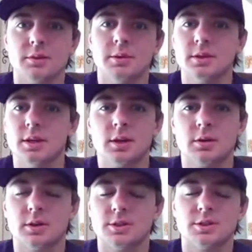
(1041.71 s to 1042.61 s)
I mean, that
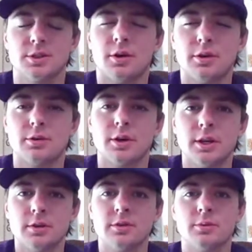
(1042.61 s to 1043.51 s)
car is on
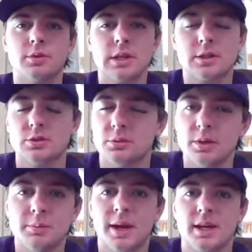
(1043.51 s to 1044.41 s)
rails, and we'll actually
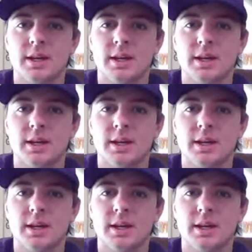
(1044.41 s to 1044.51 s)
be